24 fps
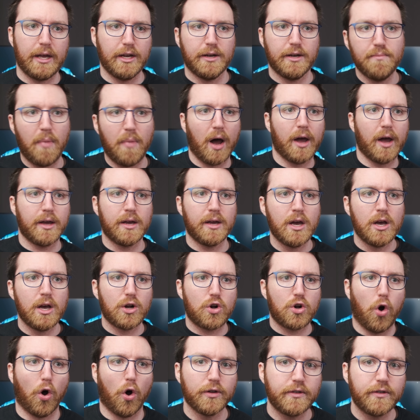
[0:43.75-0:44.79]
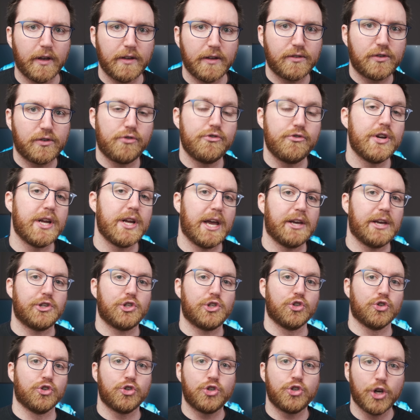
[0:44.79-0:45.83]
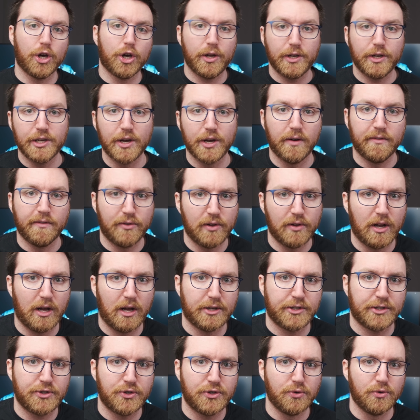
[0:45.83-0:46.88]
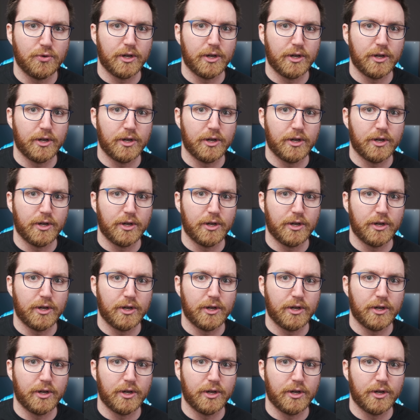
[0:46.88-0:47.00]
in my content creation journey over the last two